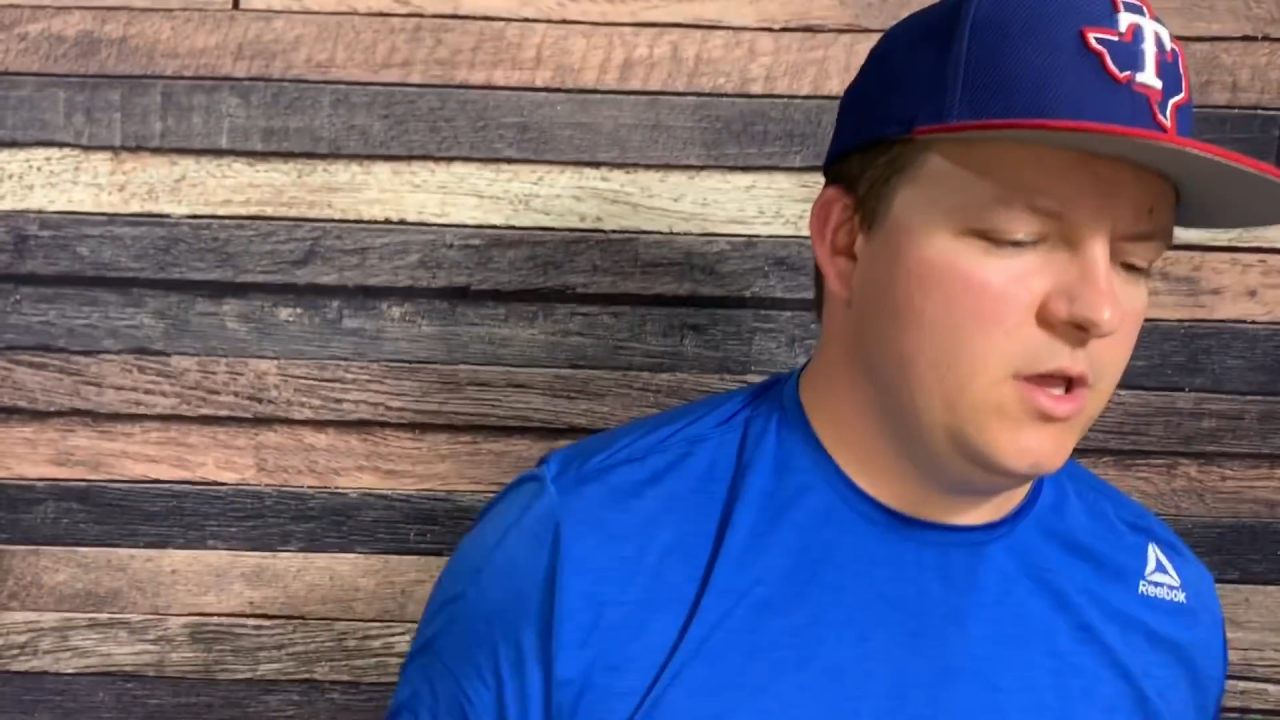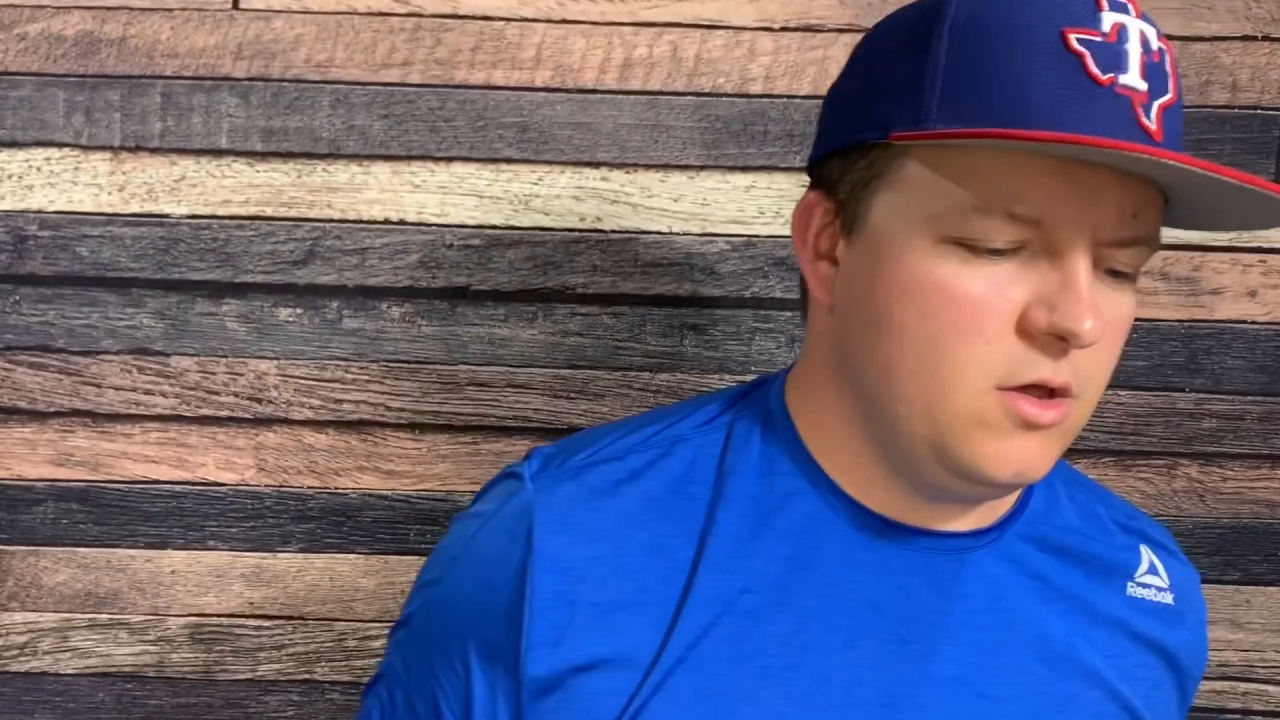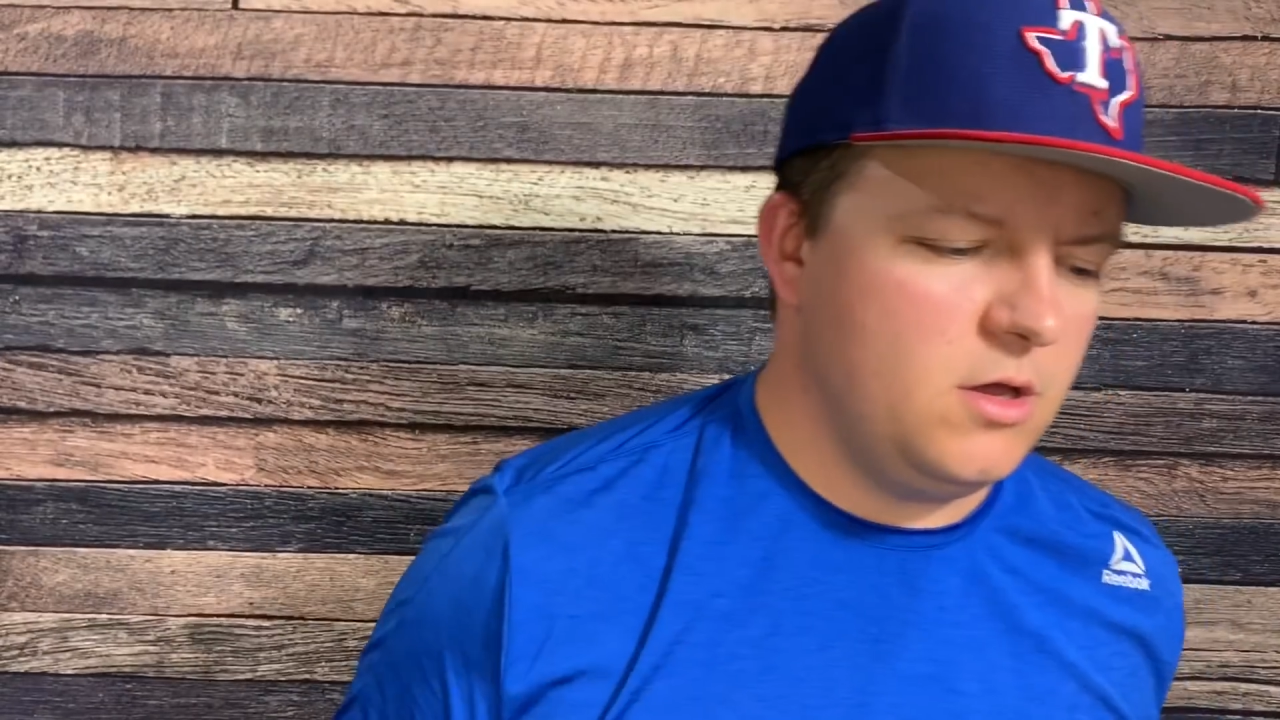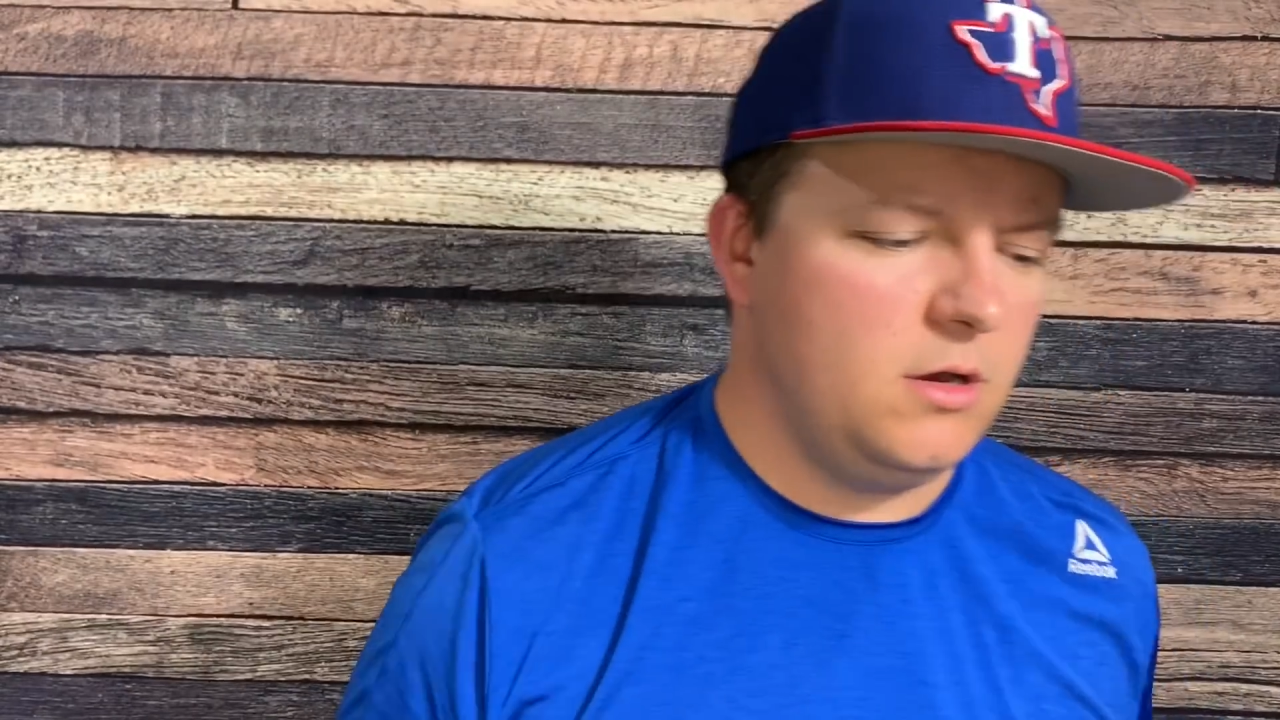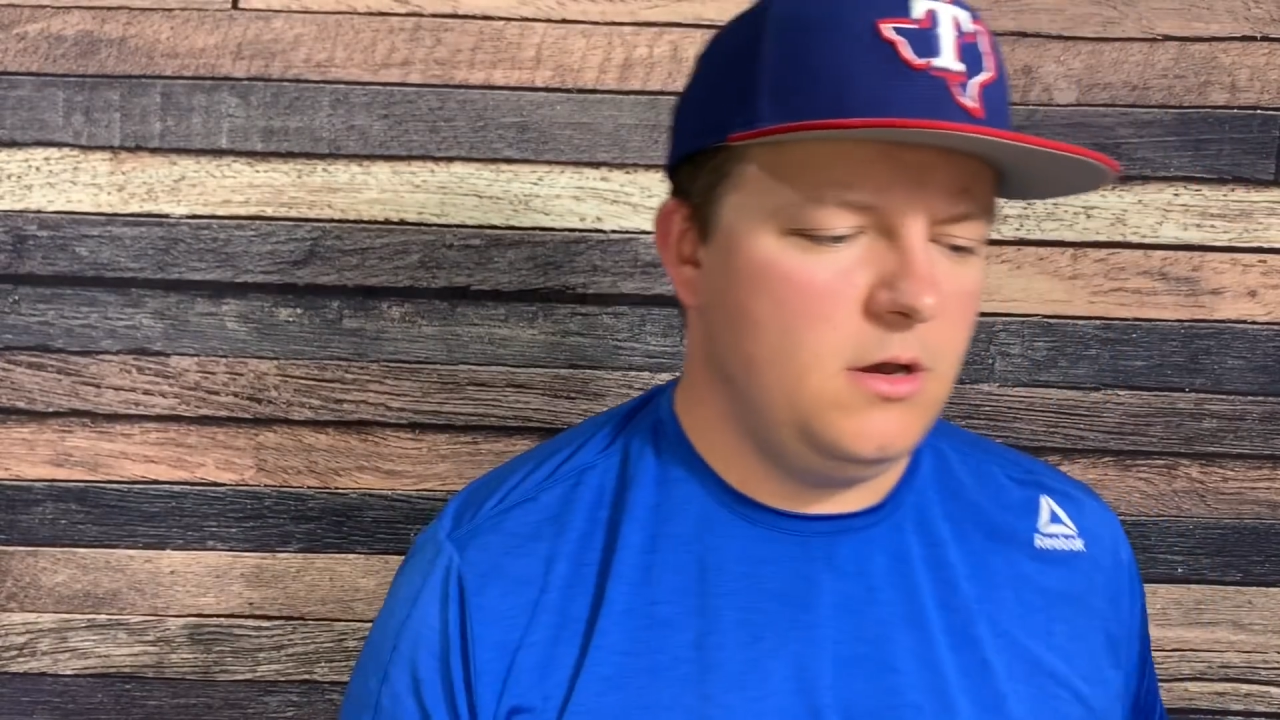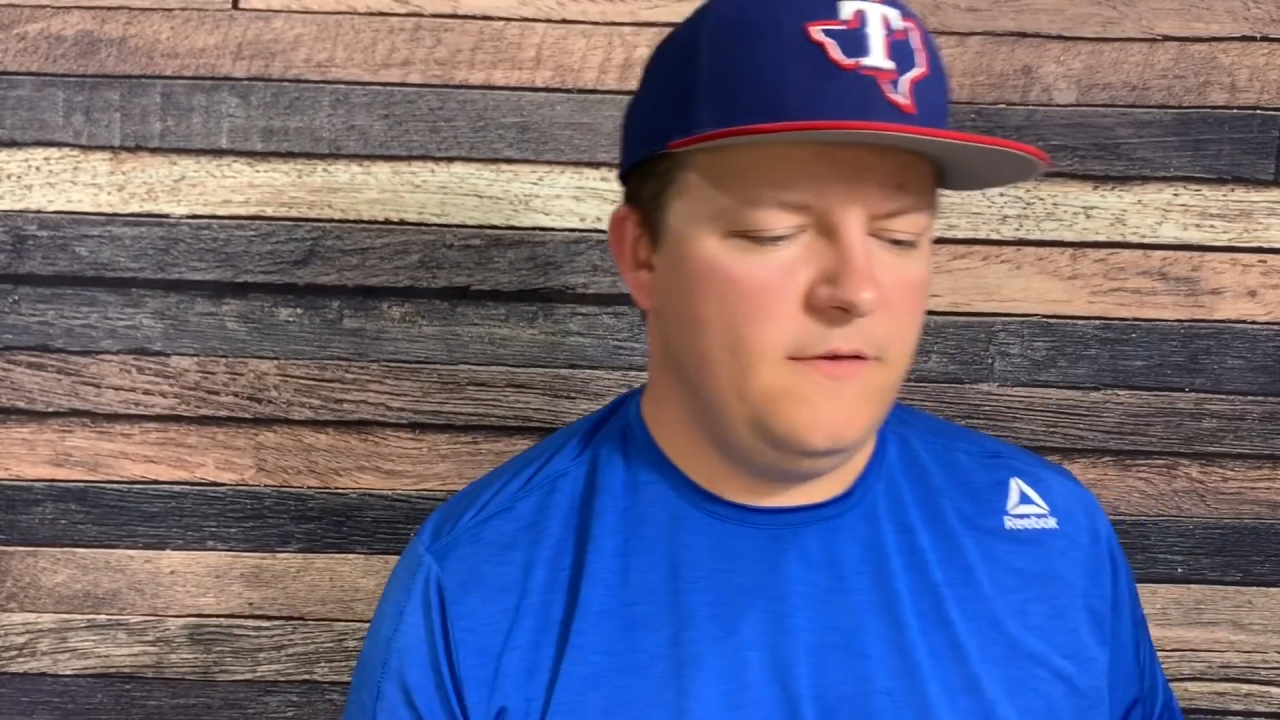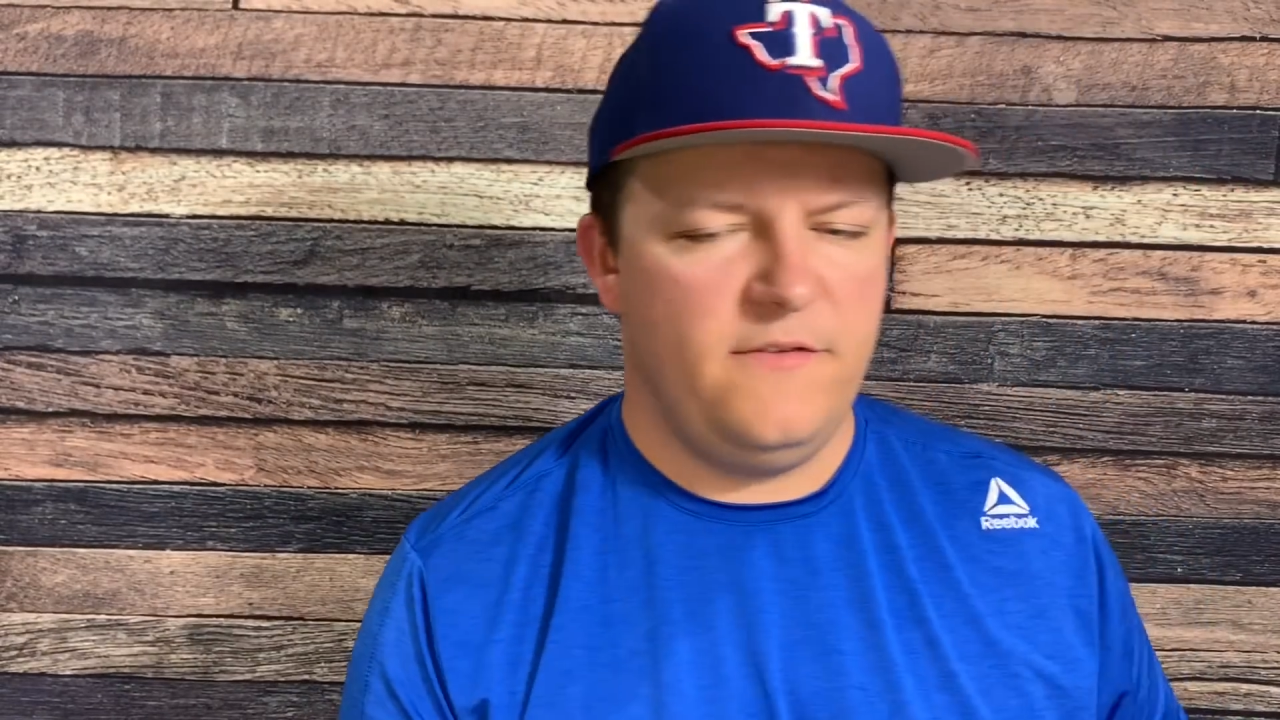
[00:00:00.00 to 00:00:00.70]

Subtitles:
good